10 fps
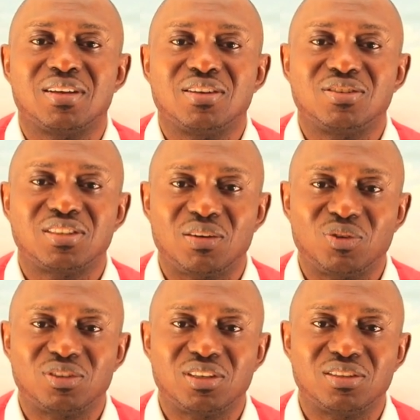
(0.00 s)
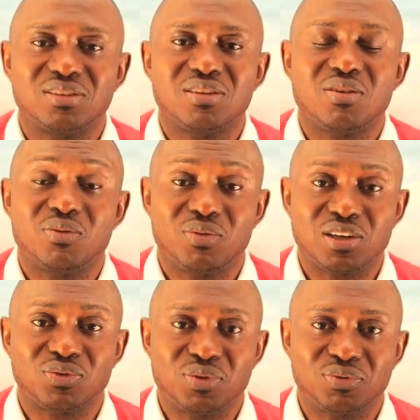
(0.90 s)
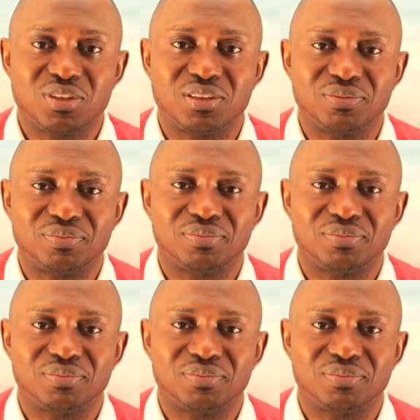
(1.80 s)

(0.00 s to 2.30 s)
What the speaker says: 17, verse 15.